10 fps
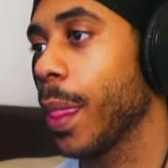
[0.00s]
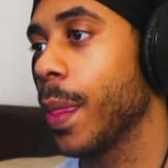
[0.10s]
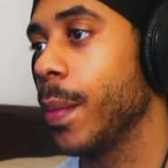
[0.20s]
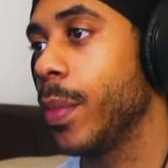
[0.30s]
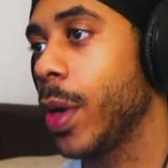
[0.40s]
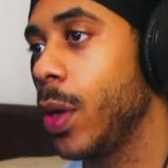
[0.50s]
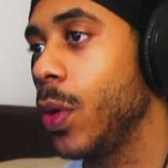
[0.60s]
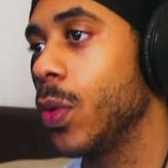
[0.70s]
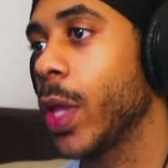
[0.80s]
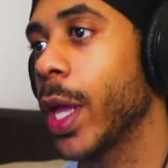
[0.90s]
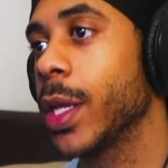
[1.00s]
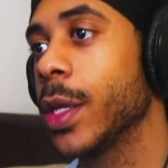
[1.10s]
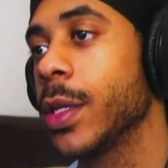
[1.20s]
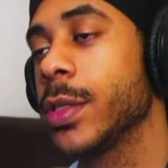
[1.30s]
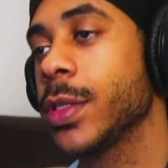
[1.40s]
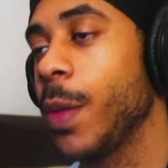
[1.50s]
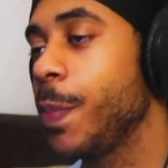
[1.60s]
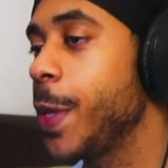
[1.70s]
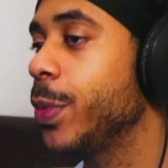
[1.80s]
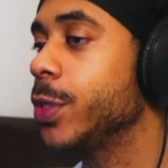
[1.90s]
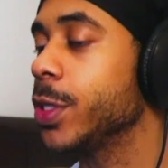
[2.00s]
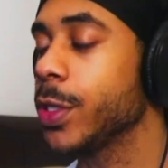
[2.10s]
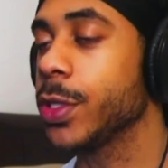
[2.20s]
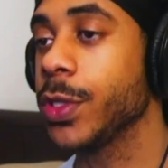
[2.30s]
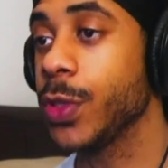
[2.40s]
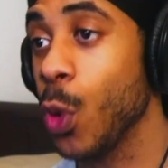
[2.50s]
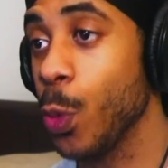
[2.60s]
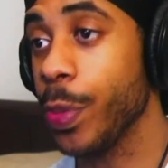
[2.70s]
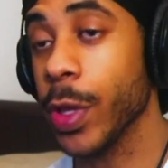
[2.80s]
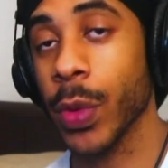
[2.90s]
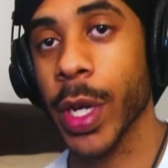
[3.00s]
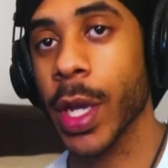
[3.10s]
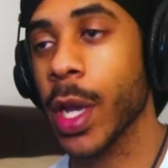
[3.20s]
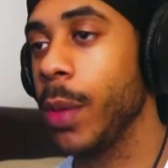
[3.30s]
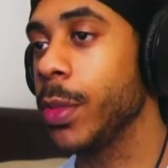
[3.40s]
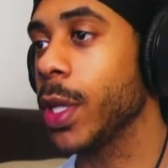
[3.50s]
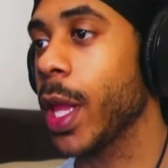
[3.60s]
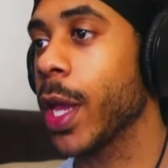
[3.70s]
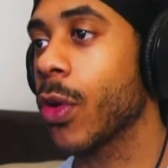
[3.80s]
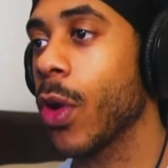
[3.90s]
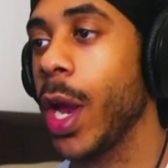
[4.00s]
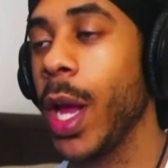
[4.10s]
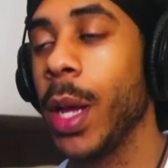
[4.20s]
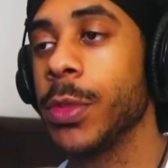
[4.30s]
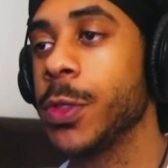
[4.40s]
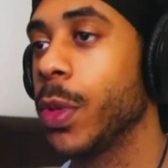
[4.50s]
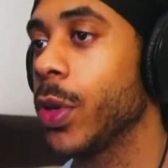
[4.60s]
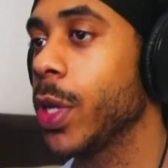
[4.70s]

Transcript: Bro, like, some people just stupid when it come to like crimes, bro.